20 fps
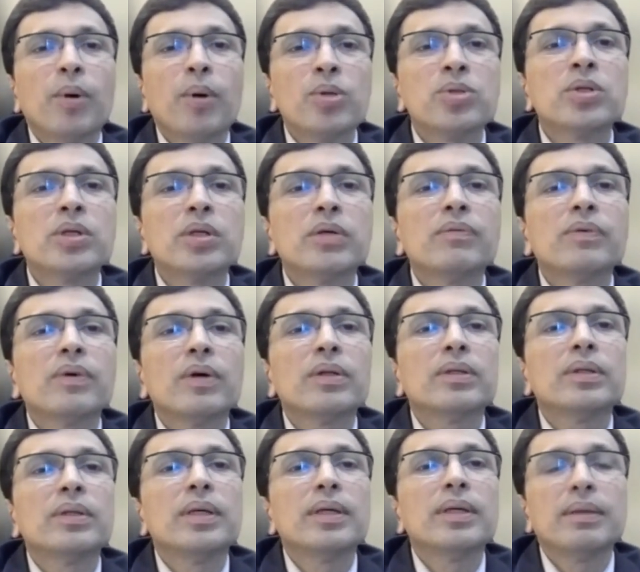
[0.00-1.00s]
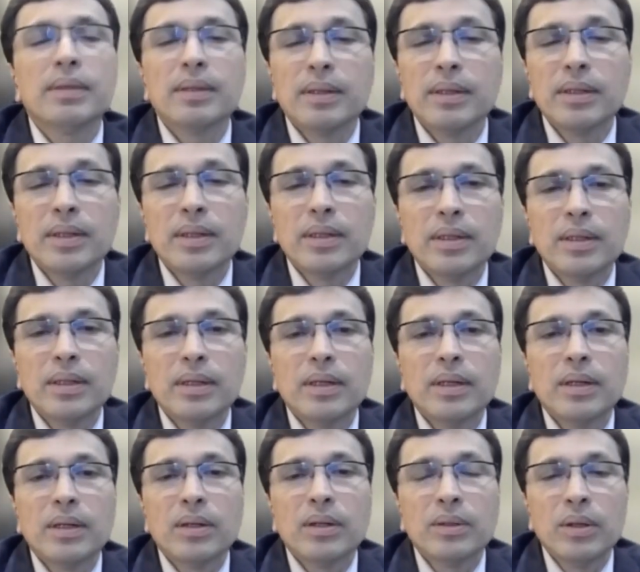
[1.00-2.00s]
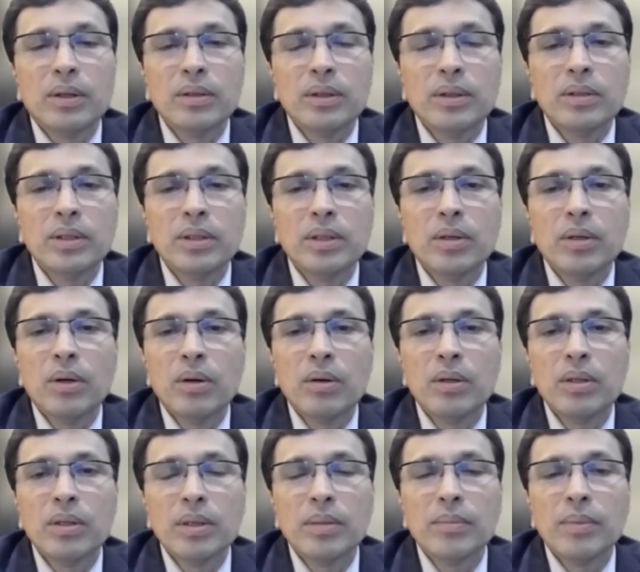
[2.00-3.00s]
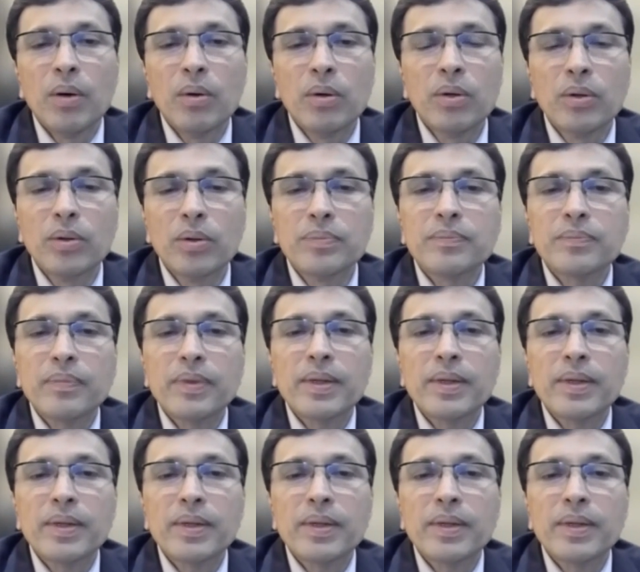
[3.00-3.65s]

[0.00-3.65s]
Positive on the longer term outlook.